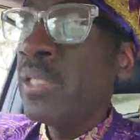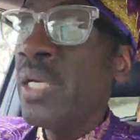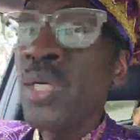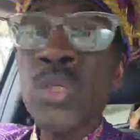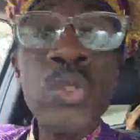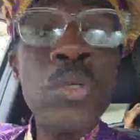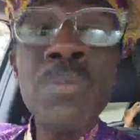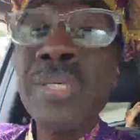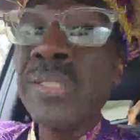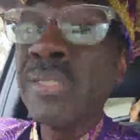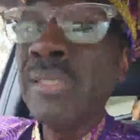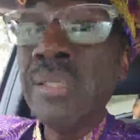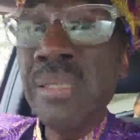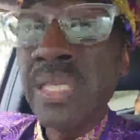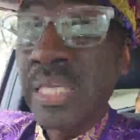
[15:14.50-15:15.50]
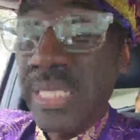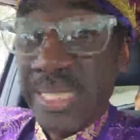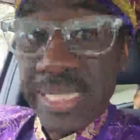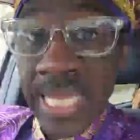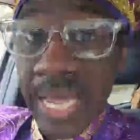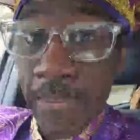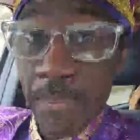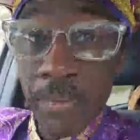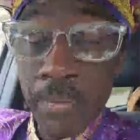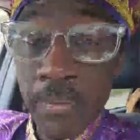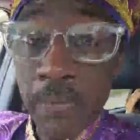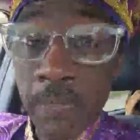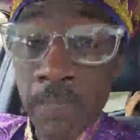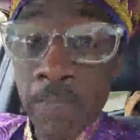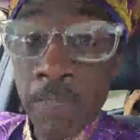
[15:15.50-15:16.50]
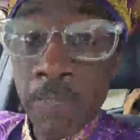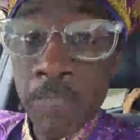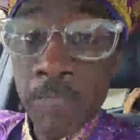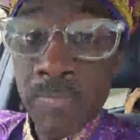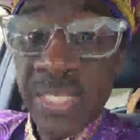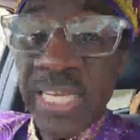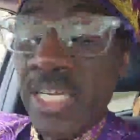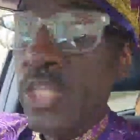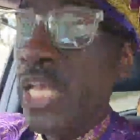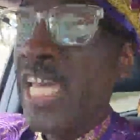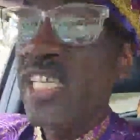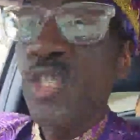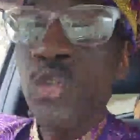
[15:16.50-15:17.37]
there's so much good that has happened that it has